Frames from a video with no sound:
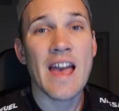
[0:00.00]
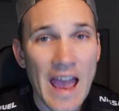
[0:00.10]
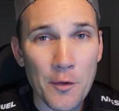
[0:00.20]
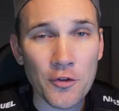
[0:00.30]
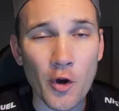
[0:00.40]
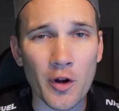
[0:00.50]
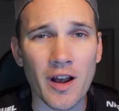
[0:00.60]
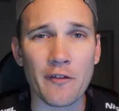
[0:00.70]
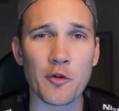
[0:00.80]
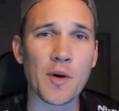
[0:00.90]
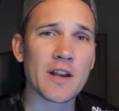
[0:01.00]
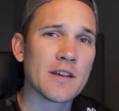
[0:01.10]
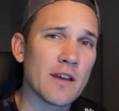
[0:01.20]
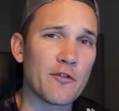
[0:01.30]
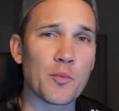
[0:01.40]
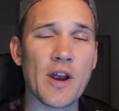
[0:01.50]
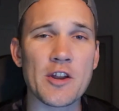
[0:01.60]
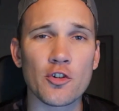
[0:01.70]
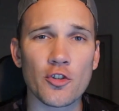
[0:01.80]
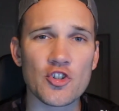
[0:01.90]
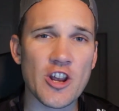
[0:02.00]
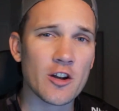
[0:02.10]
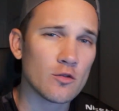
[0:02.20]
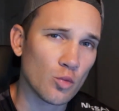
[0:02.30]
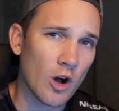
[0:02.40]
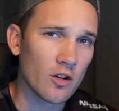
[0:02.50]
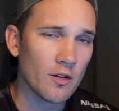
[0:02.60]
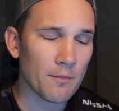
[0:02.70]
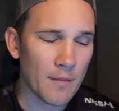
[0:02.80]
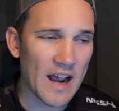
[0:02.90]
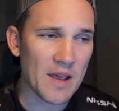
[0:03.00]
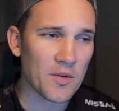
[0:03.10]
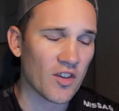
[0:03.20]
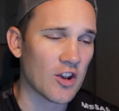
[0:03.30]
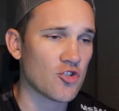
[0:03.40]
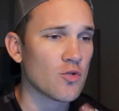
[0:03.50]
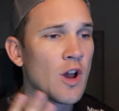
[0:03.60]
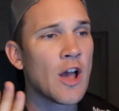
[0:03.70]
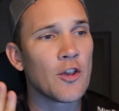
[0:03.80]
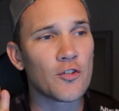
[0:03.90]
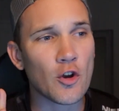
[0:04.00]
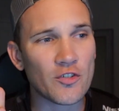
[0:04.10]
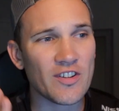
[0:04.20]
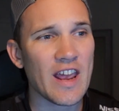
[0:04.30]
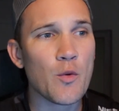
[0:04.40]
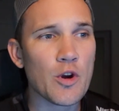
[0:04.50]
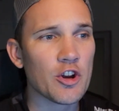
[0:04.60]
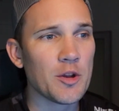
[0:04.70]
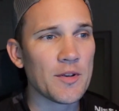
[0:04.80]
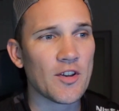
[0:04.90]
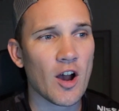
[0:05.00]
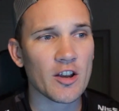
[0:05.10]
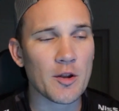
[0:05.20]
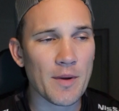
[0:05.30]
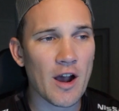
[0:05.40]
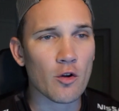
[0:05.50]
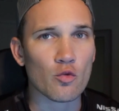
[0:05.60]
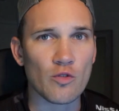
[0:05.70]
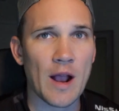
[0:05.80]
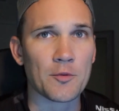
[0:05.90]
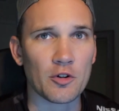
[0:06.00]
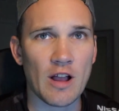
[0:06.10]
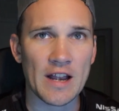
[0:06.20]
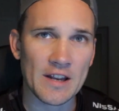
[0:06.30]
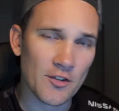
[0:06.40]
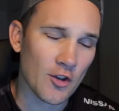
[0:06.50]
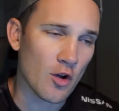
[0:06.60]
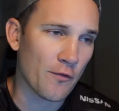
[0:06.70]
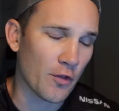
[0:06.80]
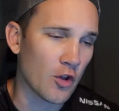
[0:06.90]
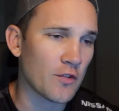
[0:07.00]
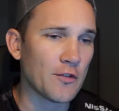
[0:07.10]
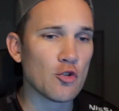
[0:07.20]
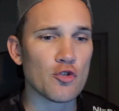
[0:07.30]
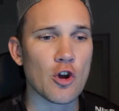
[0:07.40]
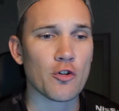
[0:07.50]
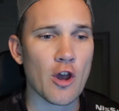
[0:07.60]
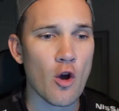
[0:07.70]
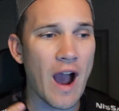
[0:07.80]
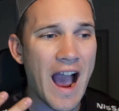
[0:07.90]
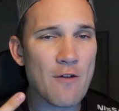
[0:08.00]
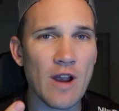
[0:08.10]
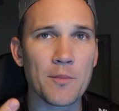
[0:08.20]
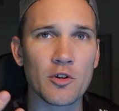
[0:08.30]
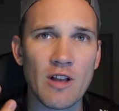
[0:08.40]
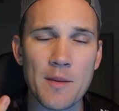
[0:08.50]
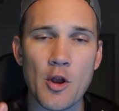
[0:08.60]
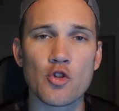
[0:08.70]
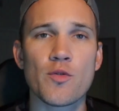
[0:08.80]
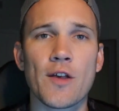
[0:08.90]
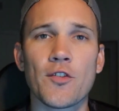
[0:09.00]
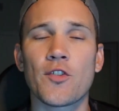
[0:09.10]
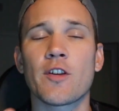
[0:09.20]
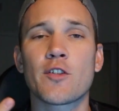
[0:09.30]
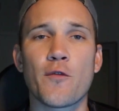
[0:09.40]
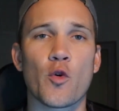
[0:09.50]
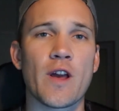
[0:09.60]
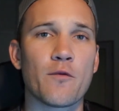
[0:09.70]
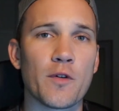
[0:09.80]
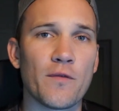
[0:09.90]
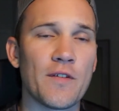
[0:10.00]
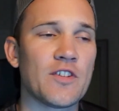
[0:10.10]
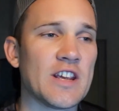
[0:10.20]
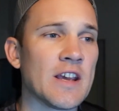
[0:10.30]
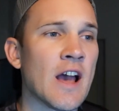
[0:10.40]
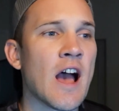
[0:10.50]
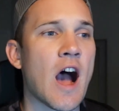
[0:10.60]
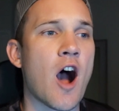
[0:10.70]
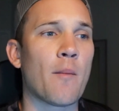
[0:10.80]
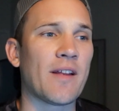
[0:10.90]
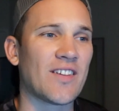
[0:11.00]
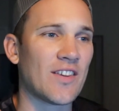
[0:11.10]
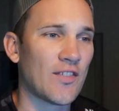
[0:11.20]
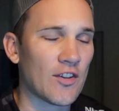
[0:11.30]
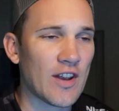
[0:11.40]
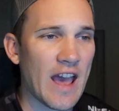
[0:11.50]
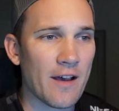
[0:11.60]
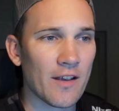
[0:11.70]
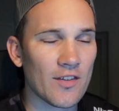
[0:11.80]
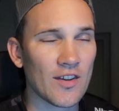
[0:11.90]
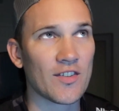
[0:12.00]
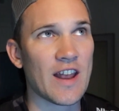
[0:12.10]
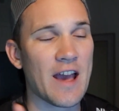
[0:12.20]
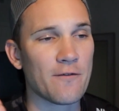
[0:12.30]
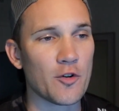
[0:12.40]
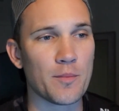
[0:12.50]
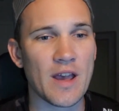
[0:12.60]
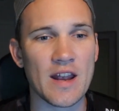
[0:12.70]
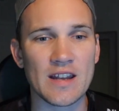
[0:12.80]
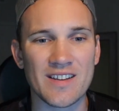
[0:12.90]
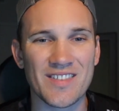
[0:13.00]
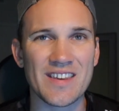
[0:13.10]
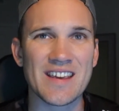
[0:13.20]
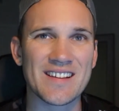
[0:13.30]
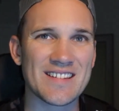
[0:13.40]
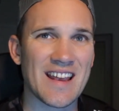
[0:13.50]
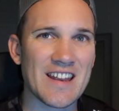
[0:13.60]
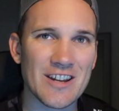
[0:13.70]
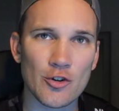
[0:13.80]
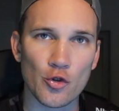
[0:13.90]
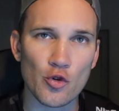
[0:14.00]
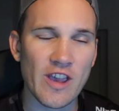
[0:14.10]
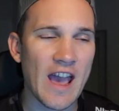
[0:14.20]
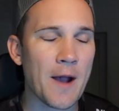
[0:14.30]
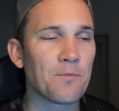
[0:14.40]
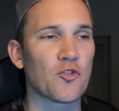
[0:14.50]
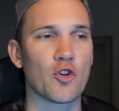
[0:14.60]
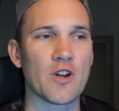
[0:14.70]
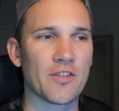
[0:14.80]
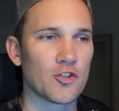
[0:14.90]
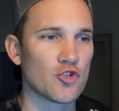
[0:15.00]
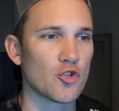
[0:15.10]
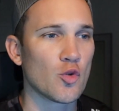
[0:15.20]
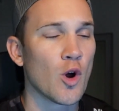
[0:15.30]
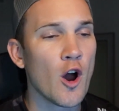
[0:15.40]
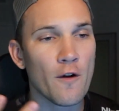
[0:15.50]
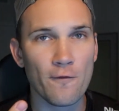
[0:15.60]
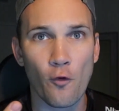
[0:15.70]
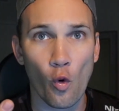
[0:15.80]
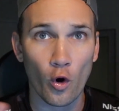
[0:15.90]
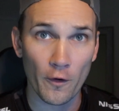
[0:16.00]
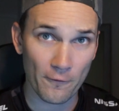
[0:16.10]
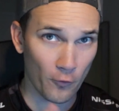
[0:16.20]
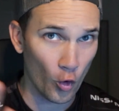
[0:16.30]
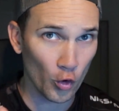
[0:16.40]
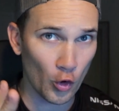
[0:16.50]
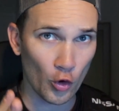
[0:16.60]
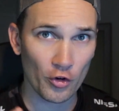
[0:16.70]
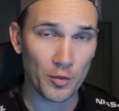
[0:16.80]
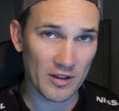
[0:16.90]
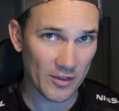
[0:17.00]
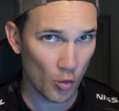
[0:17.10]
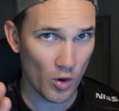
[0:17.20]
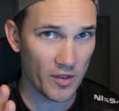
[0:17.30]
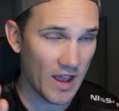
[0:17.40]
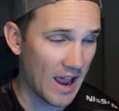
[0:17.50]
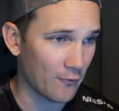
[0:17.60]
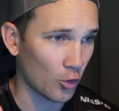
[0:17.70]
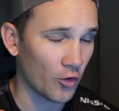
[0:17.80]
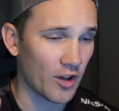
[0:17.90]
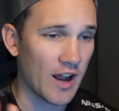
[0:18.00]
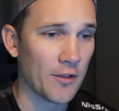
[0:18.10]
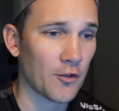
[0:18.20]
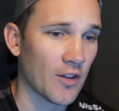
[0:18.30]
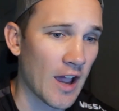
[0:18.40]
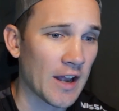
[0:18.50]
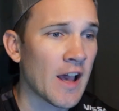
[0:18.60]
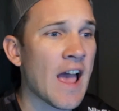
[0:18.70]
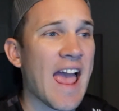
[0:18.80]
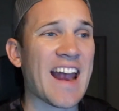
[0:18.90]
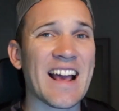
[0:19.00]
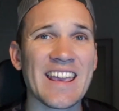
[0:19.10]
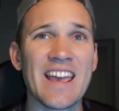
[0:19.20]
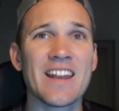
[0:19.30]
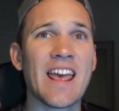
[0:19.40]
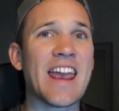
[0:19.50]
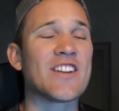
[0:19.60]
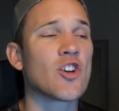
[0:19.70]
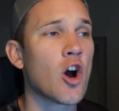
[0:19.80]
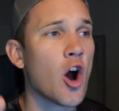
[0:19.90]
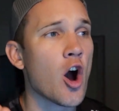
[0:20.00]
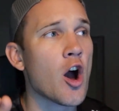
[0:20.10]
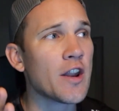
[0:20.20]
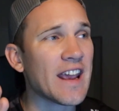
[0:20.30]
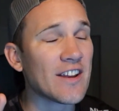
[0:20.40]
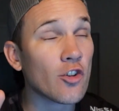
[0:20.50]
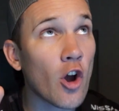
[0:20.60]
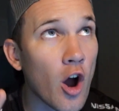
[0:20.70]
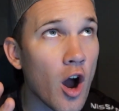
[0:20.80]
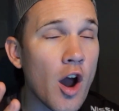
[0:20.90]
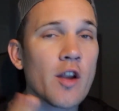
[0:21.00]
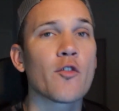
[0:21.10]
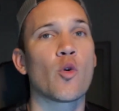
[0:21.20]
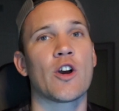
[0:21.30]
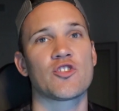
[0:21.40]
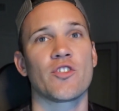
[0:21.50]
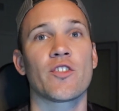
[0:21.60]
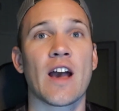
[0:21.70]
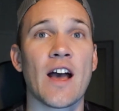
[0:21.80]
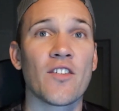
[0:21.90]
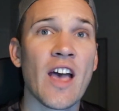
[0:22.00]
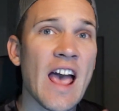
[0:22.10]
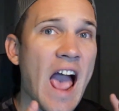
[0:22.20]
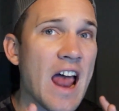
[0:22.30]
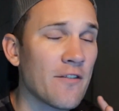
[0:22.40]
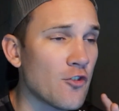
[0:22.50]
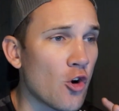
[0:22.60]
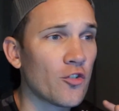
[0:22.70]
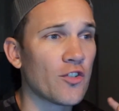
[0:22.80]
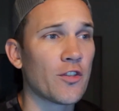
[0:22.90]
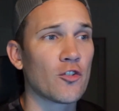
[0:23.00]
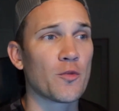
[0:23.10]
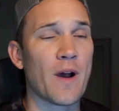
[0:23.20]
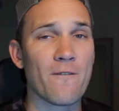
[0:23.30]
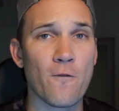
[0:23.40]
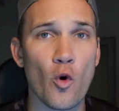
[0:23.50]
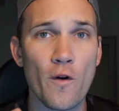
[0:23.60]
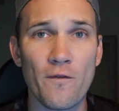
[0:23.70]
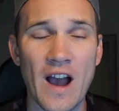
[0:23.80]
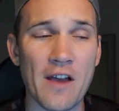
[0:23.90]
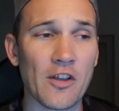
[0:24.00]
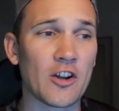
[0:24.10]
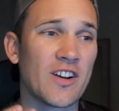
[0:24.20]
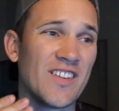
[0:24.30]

Hey, what's going on everybody? If you're brand new to the channel, welcome. My name is Andrew. So today we're going to be talking about Raptor lining. So for those of you who don't know, I Raptor lined my 2006 Ford F-150. It's a six and a half foot bed. It's the extended crew cab, so not the true 4 full doors, but like the 1.5 doors on either side. And I get a ton of questions, guys. And I've noticed that there's about 4 or 5 that are